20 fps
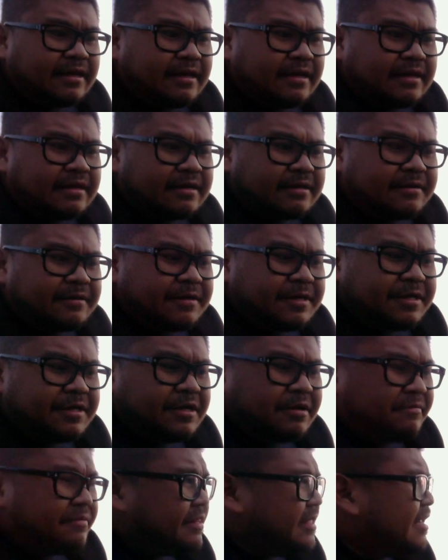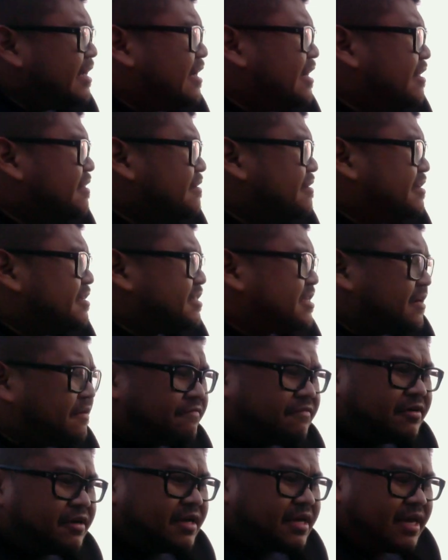No, but then another
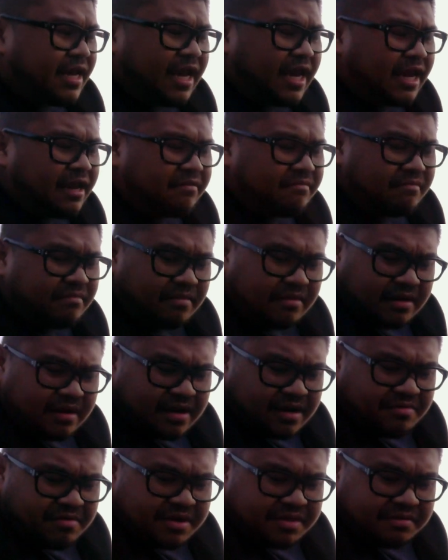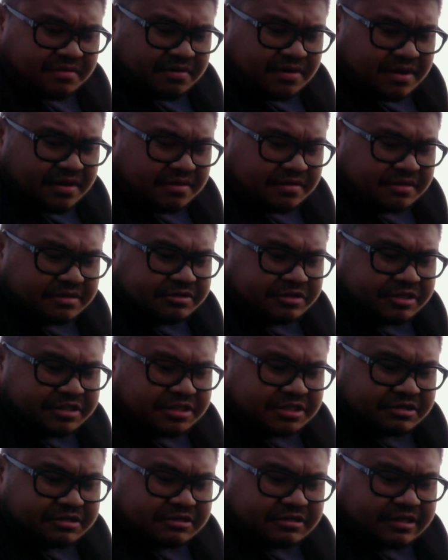discovery came. I went through another
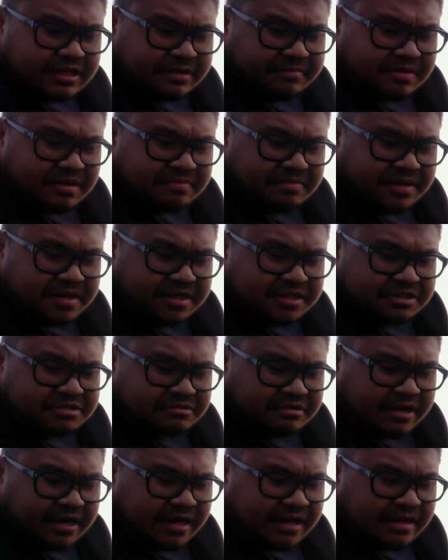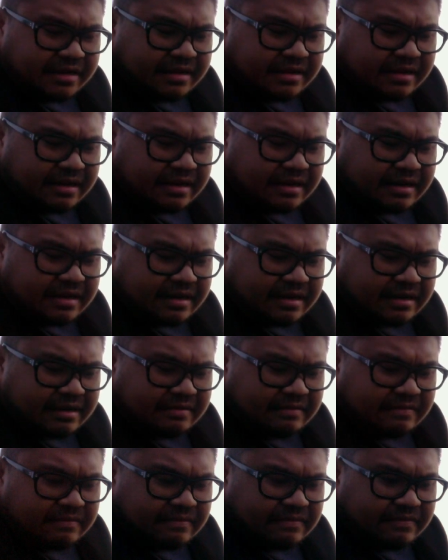transition time in ministry, and then
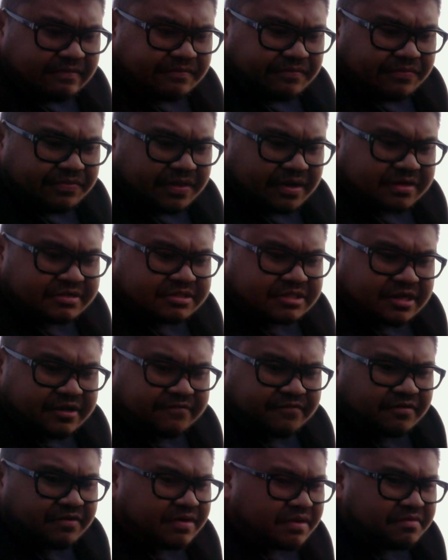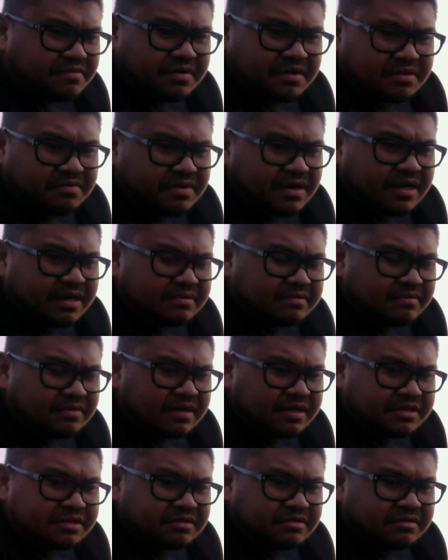um, I was trying to figure out what I wanted,
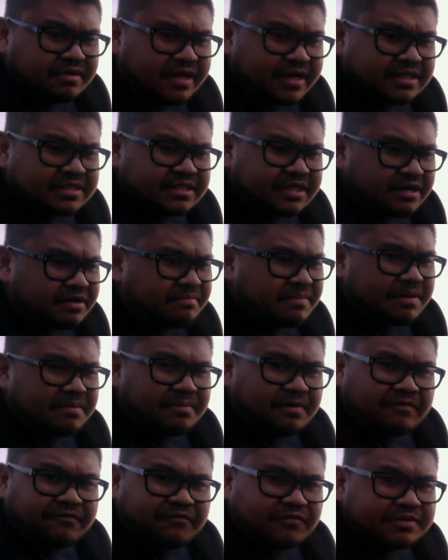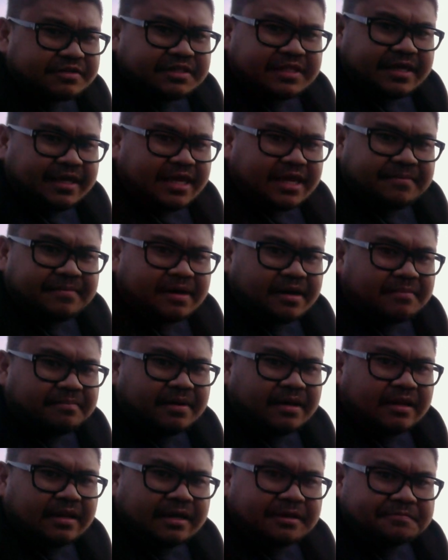wanted to do next. And I remember first thing came out of
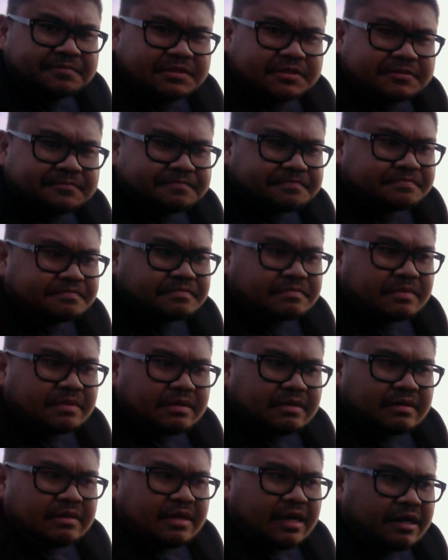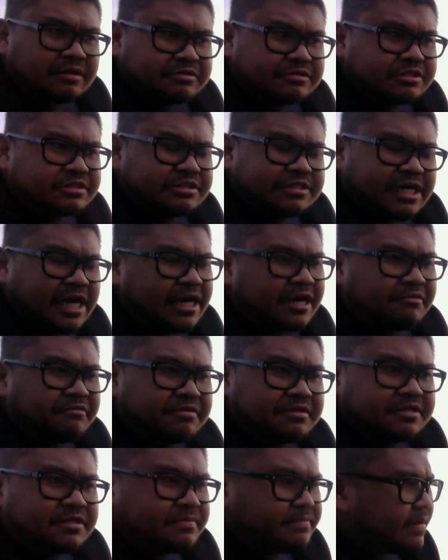my lips. I was chatting
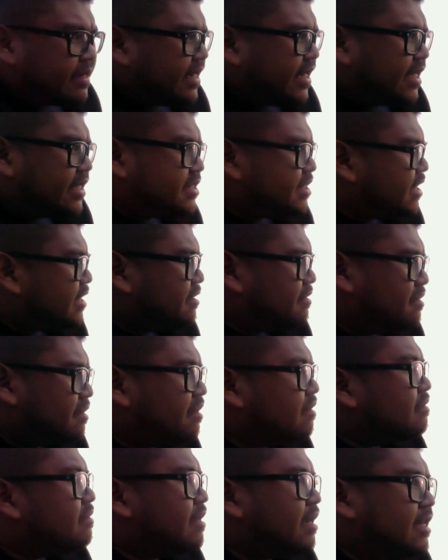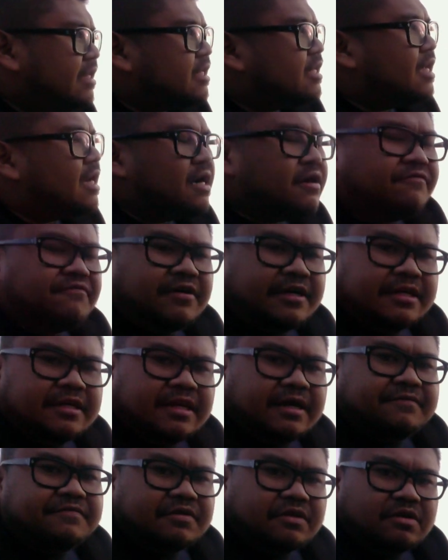with somebody and said, you know, I'd love, I'd
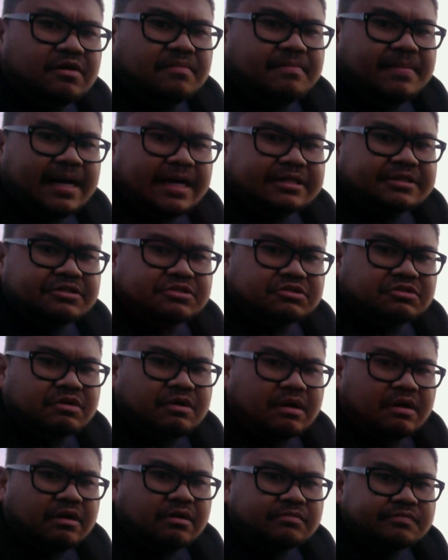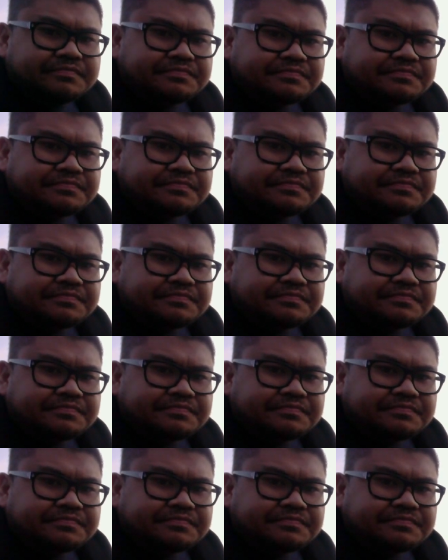love to go back to Toronto,